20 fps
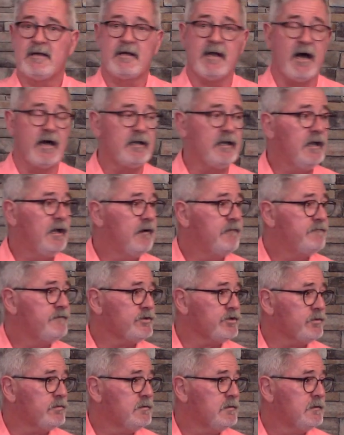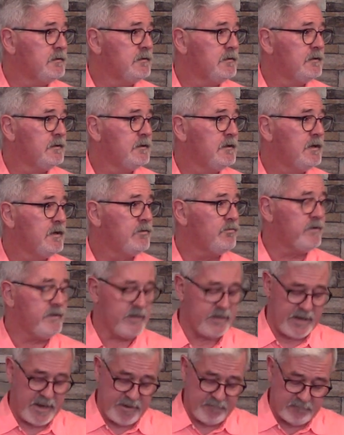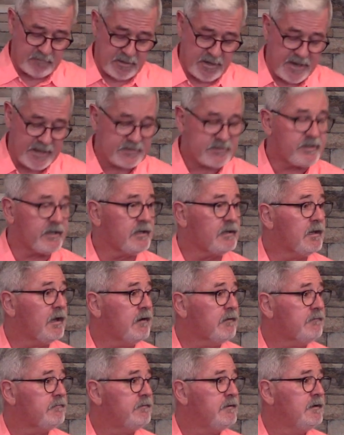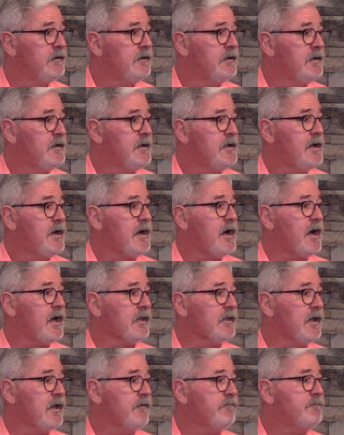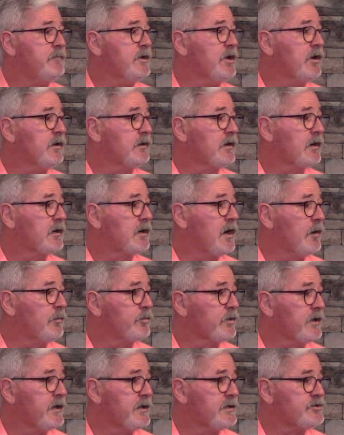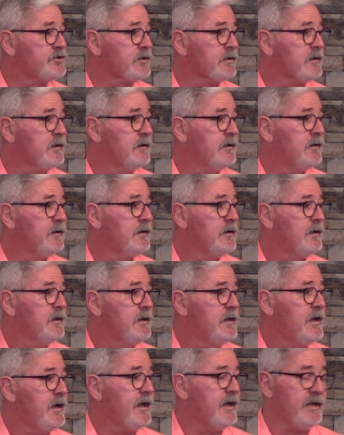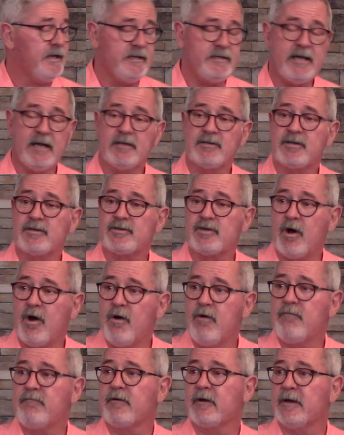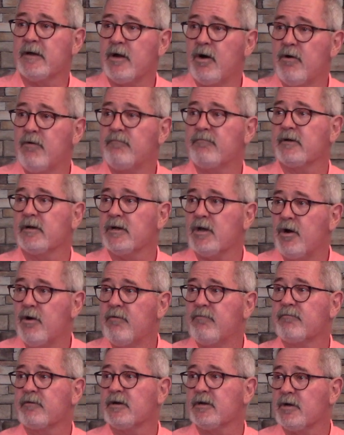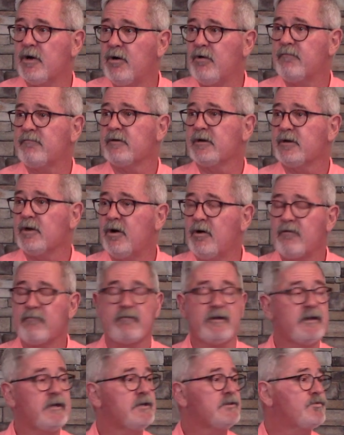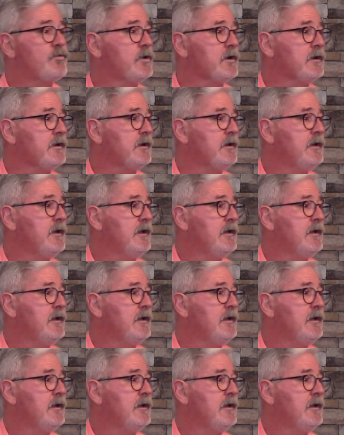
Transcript: God loves you with an everlasting love, a love beyond our comprehension. And he tells us over and over and over and over and over in his word